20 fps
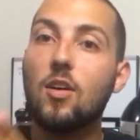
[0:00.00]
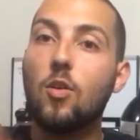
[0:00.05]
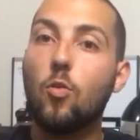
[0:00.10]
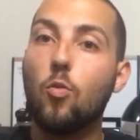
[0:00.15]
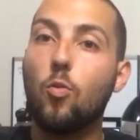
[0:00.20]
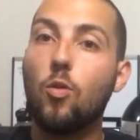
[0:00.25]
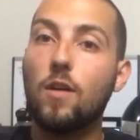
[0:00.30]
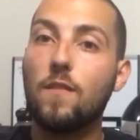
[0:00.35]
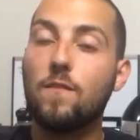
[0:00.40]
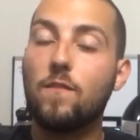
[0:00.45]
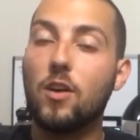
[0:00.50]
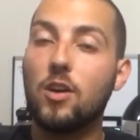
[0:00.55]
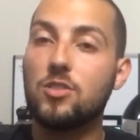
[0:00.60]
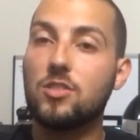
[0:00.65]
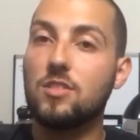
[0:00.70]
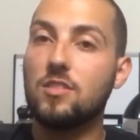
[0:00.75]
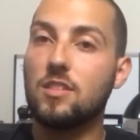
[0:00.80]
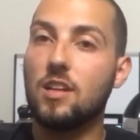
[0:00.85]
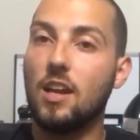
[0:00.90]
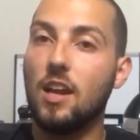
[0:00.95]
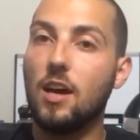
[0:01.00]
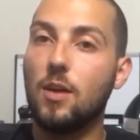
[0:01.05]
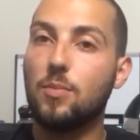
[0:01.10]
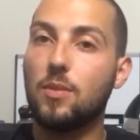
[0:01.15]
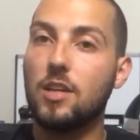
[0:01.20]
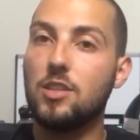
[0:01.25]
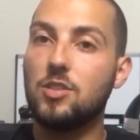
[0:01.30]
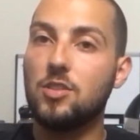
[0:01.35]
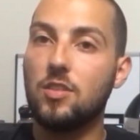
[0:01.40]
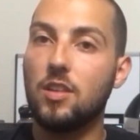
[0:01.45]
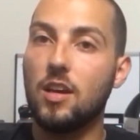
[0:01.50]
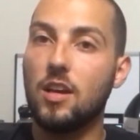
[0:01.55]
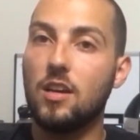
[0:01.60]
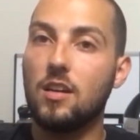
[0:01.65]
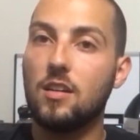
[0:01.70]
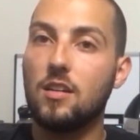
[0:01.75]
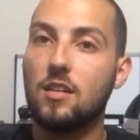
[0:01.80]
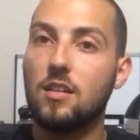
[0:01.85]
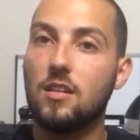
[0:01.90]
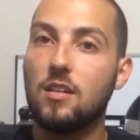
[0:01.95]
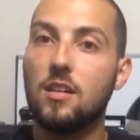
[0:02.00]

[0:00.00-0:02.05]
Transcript: what functions can help get you there.